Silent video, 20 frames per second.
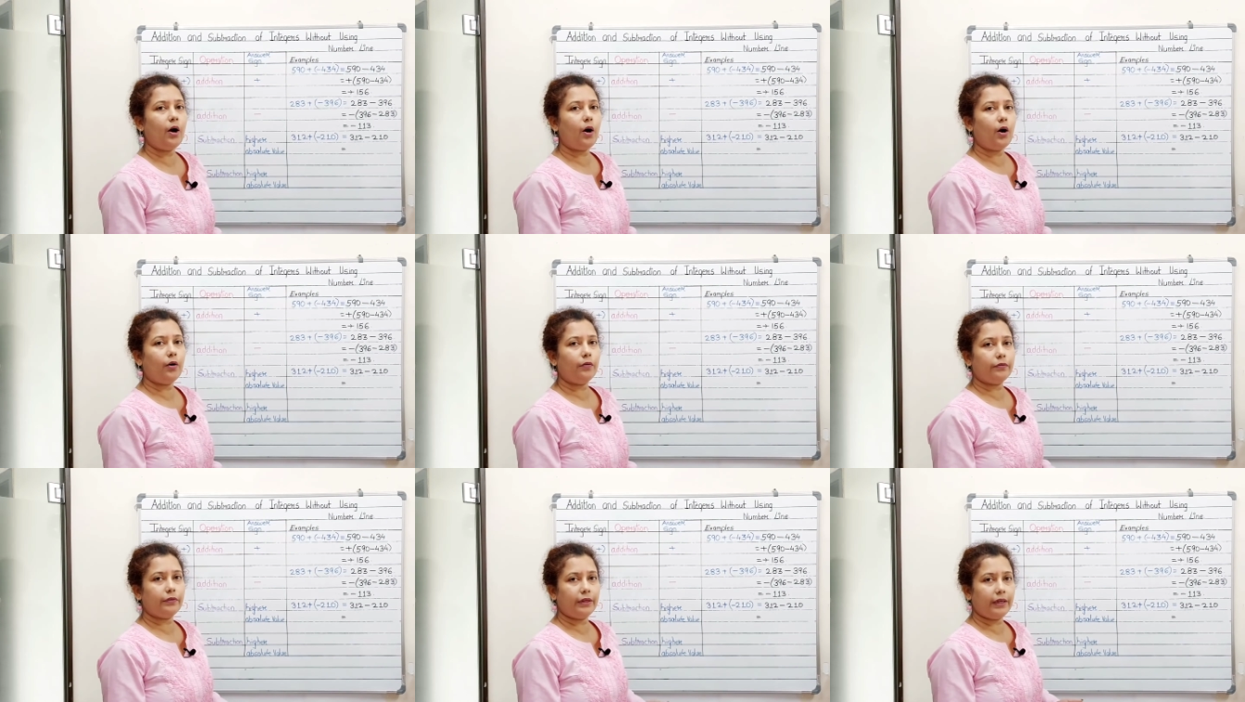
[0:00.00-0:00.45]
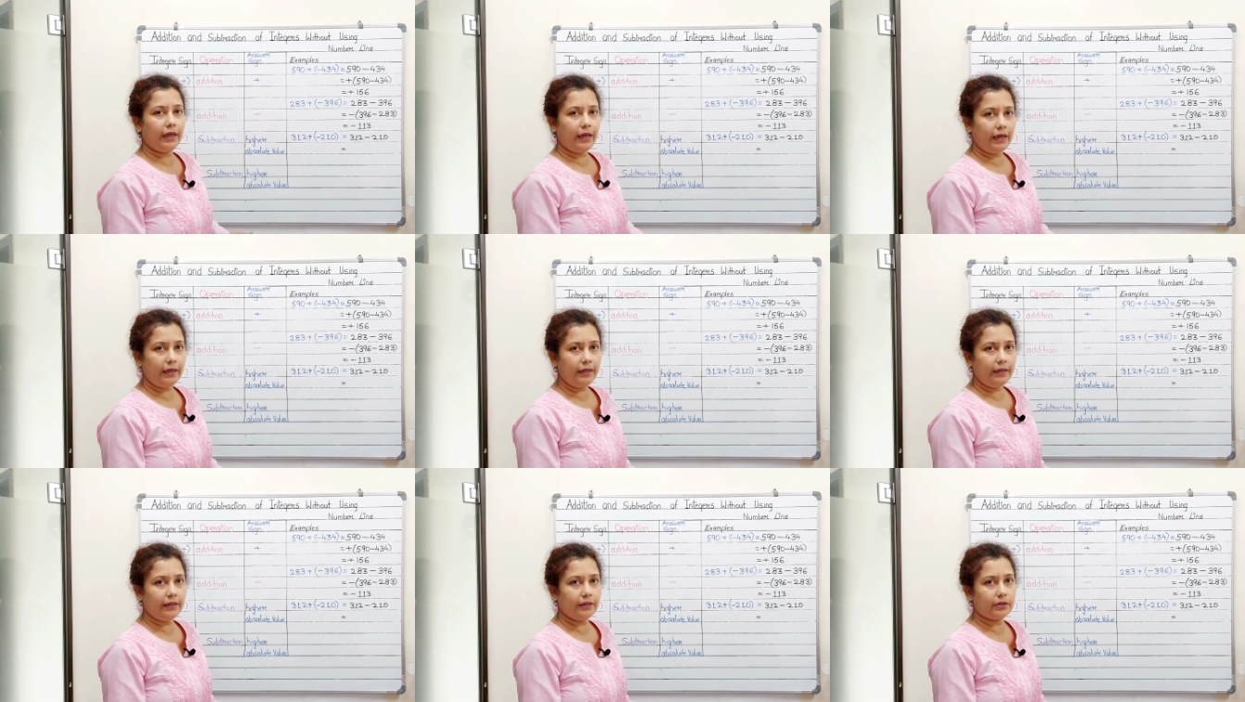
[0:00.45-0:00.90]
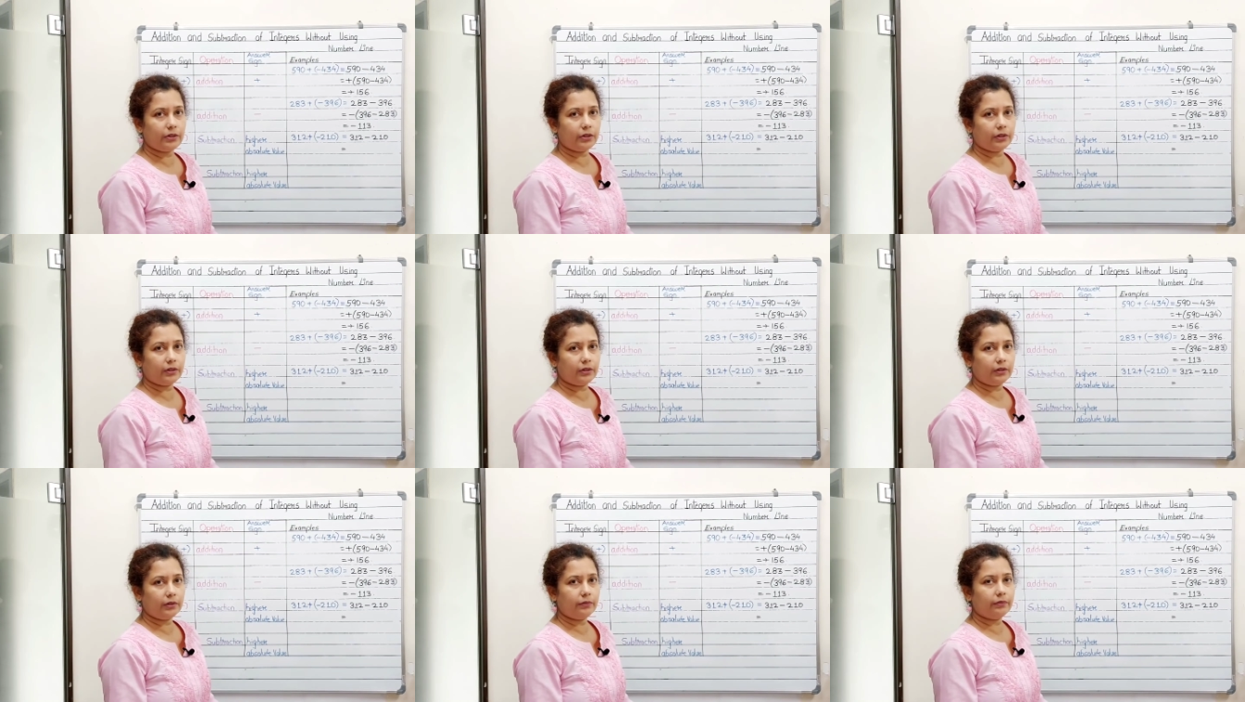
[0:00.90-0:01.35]
of the
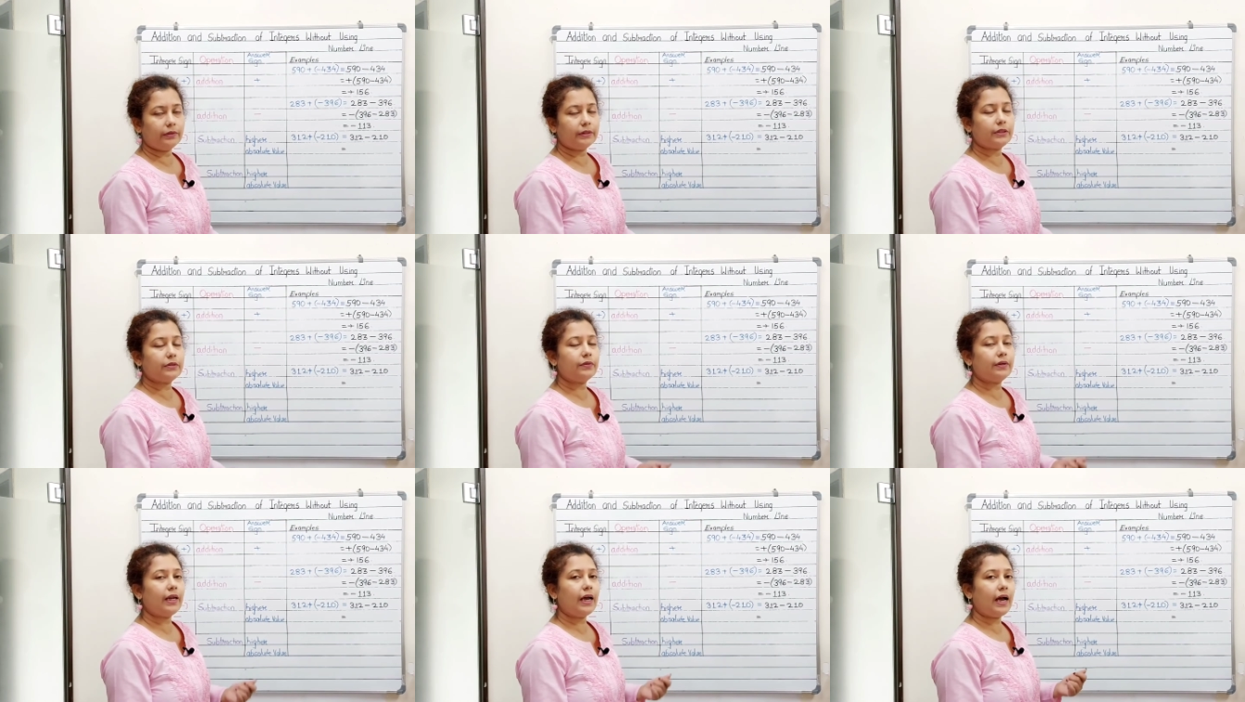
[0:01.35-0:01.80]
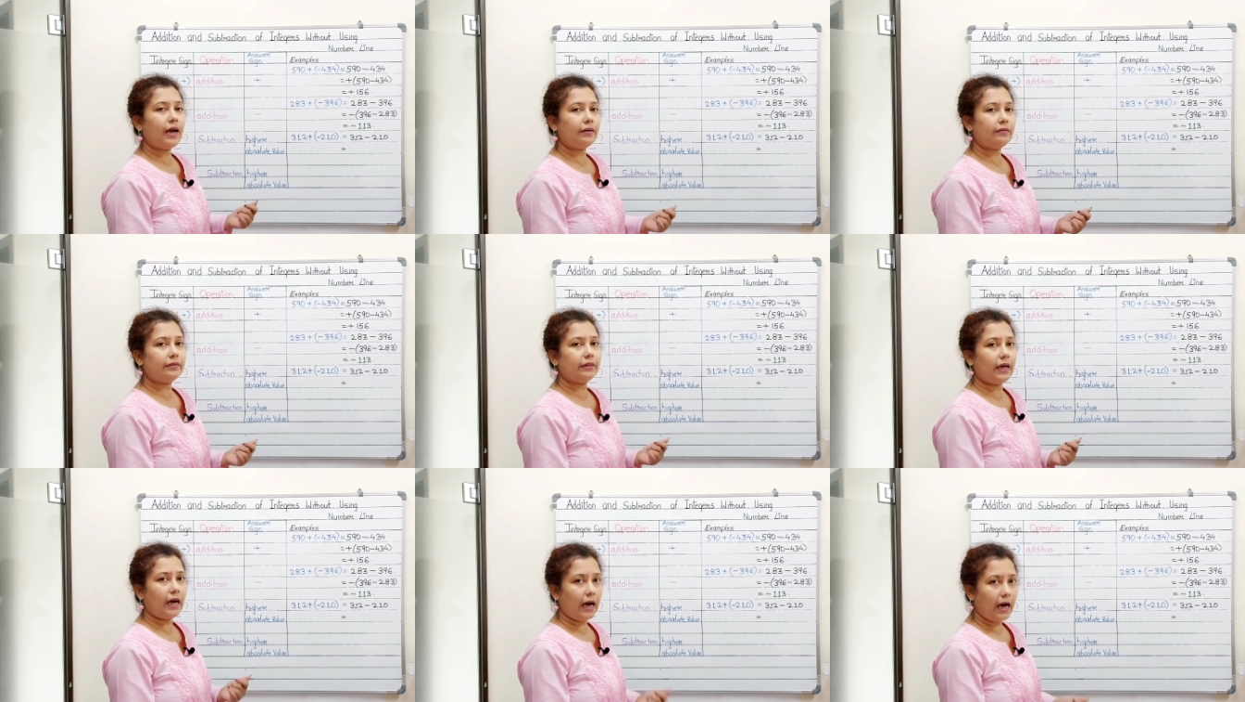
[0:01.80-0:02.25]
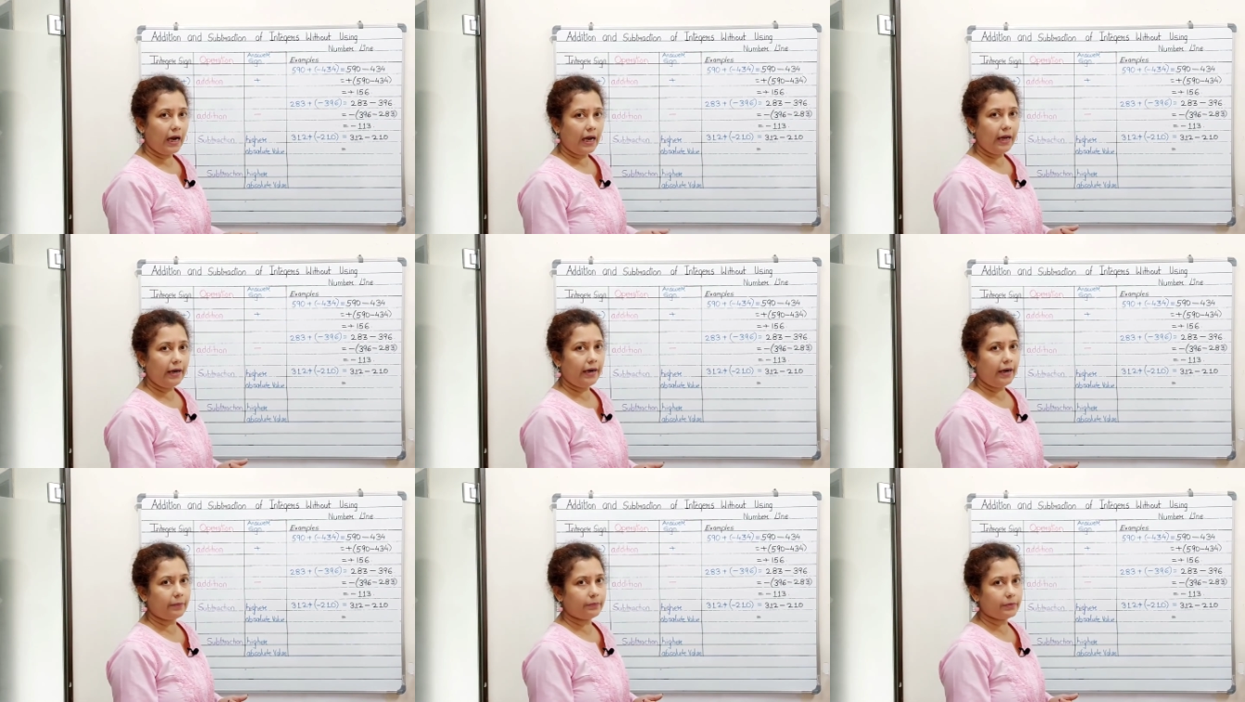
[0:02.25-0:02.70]
integer which will have the
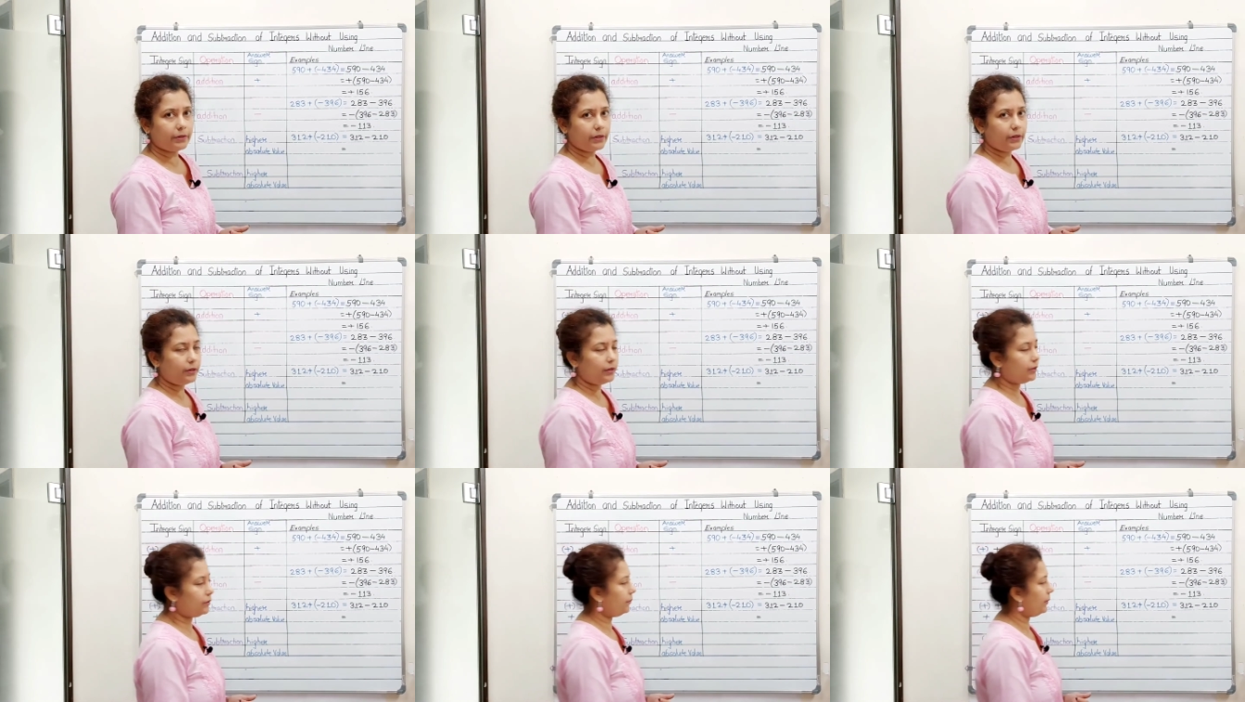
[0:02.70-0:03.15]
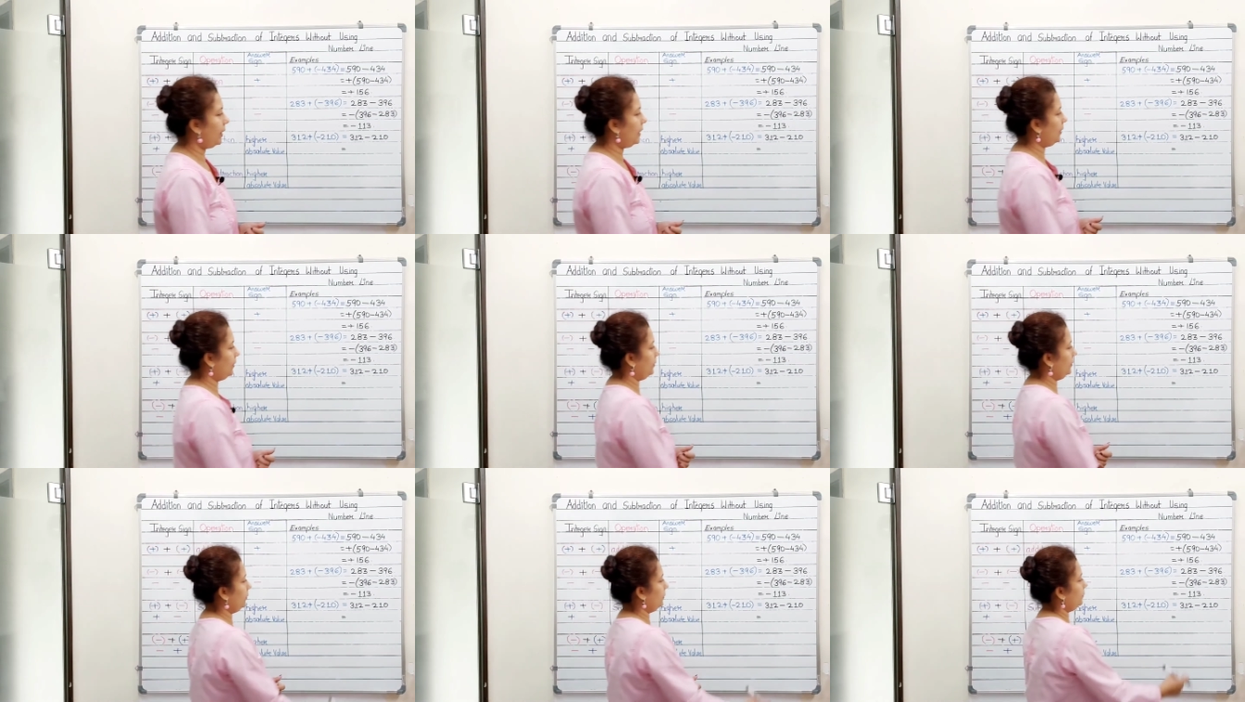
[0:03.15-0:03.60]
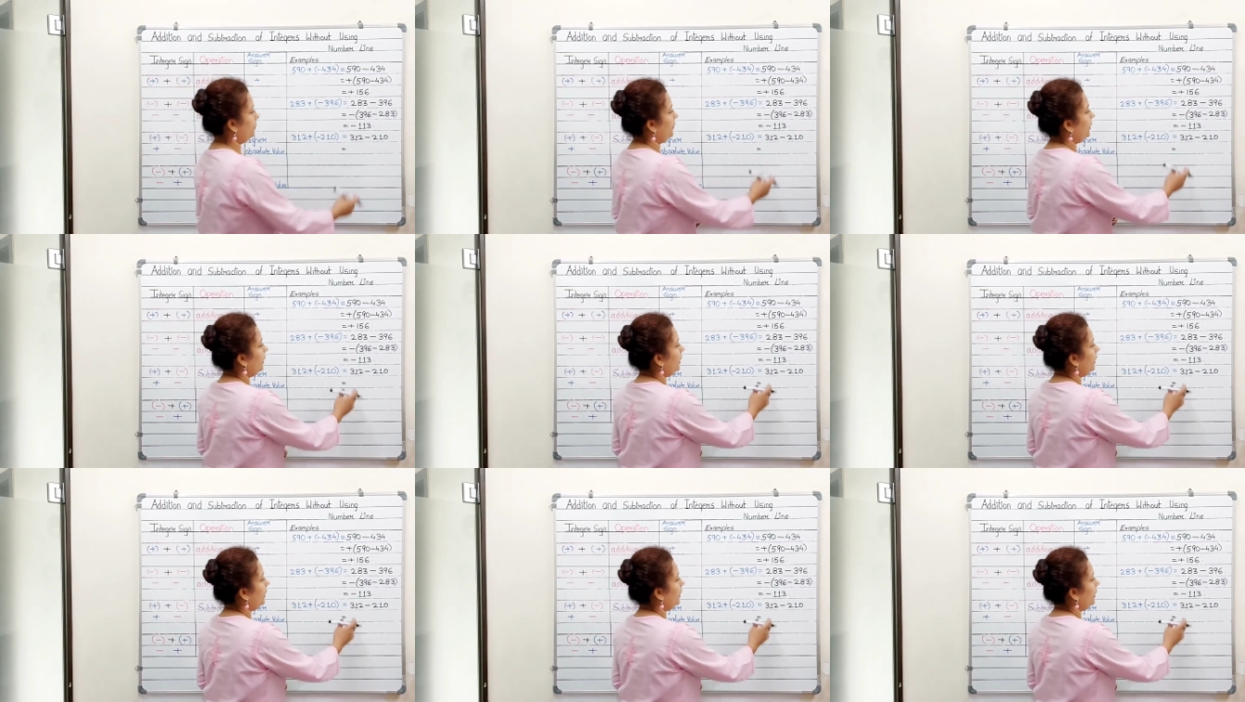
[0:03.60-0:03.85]
higher absolute value.